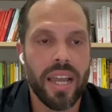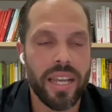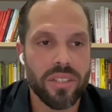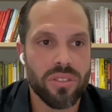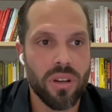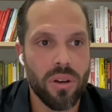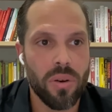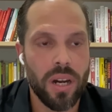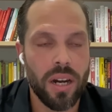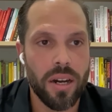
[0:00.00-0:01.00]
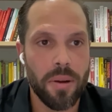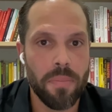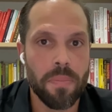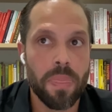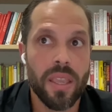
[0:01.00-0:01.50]
And so,
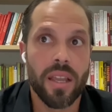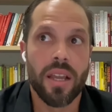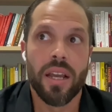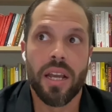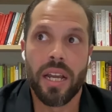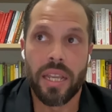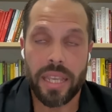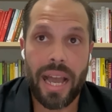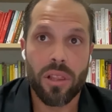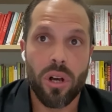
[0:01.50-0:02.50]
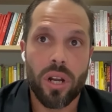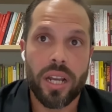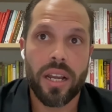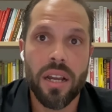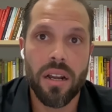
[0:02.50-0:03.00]
yeah, look,
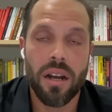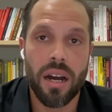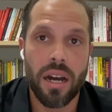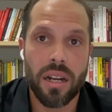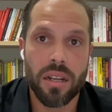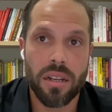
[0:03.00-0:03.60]
uh,